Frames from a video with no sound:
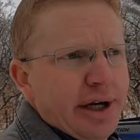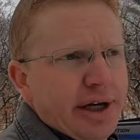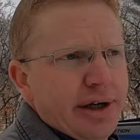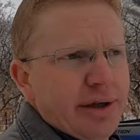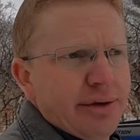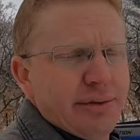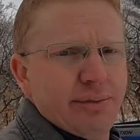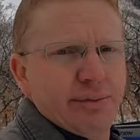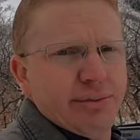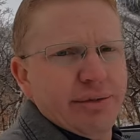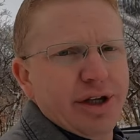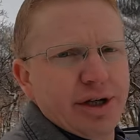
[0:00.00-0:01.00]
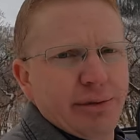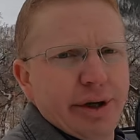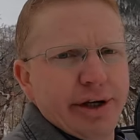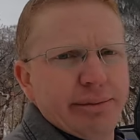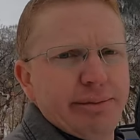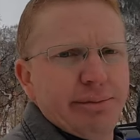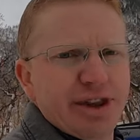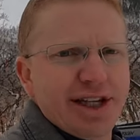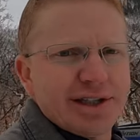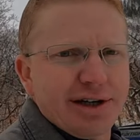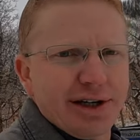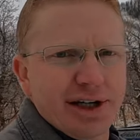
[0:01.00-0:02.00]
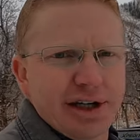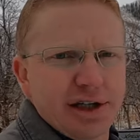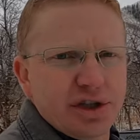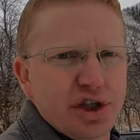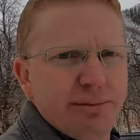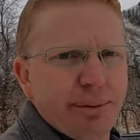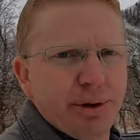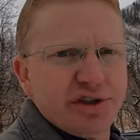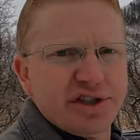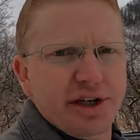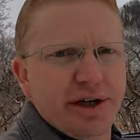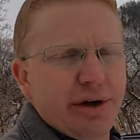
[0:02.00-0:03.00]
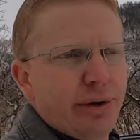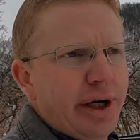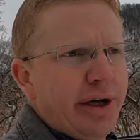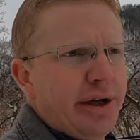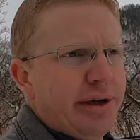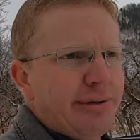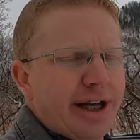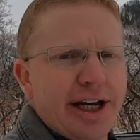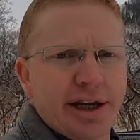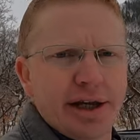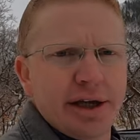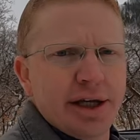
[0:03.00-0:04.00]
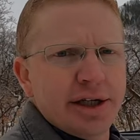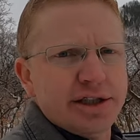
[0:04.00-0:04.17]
And you know what? Things aren't getting any cheaper, so heck,